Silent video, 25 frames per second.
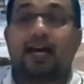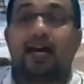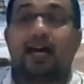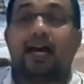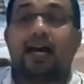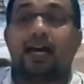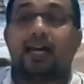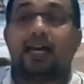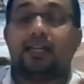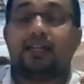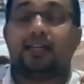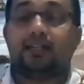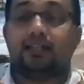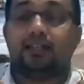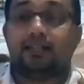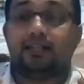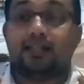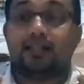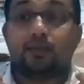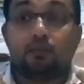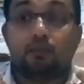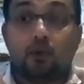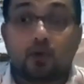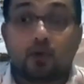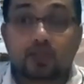and
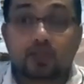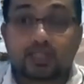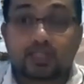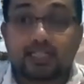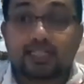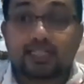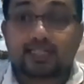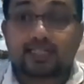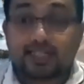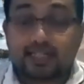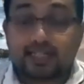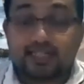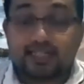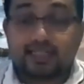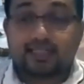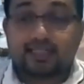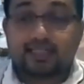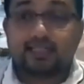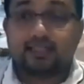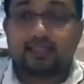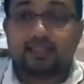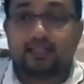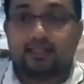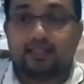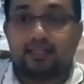mostly
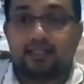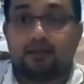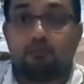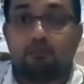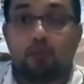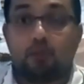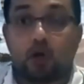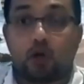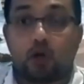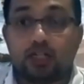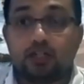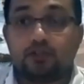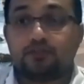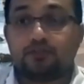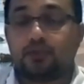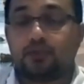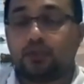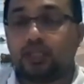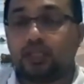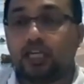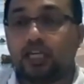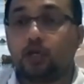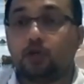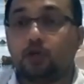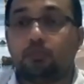cited model for
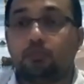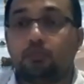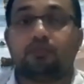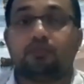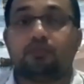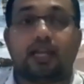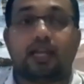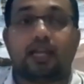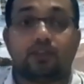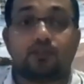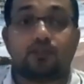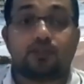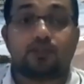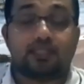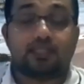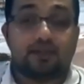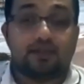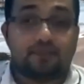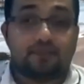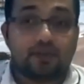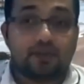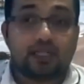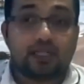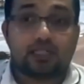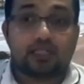the human values
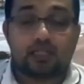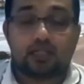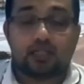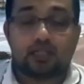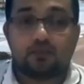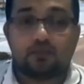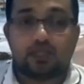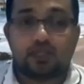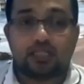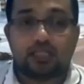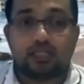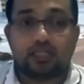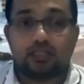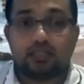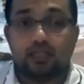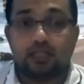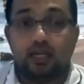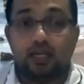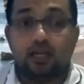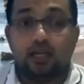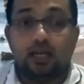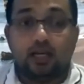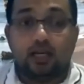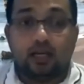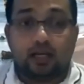definition, which is
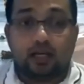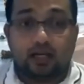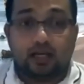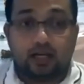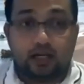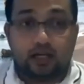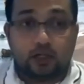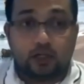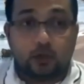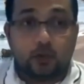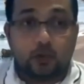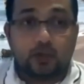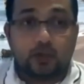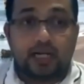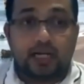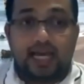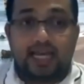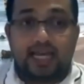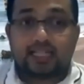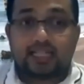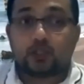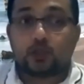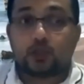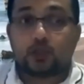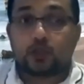known
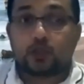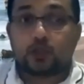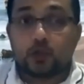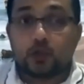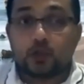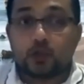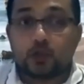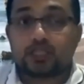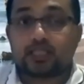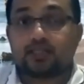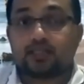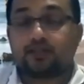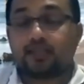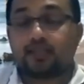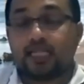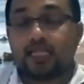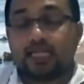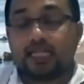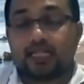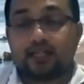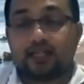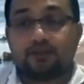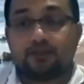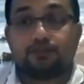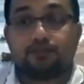as Short's
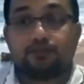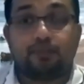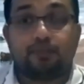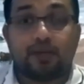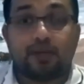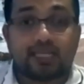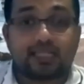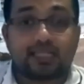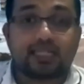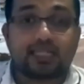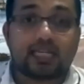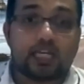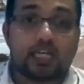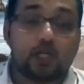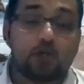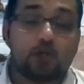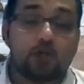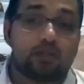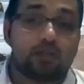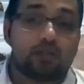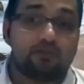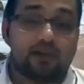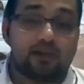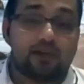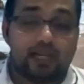theory of basic
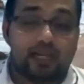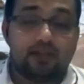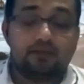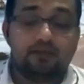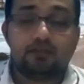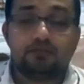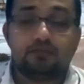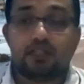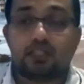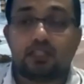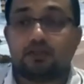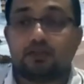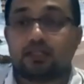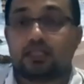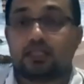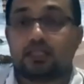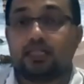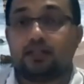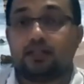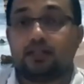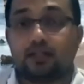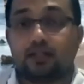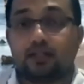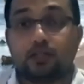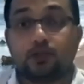human values, which was
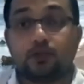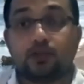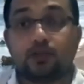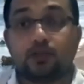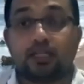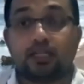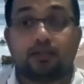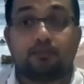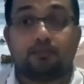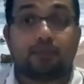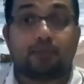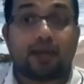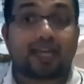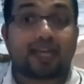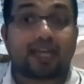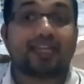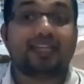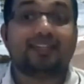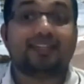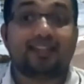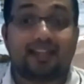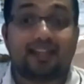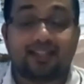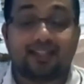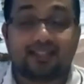introduced back
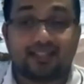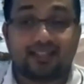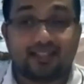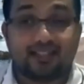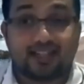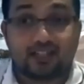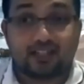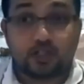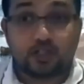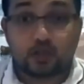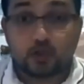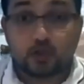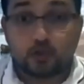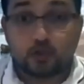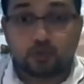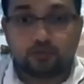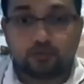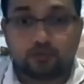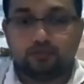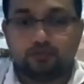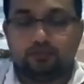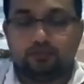in 1992.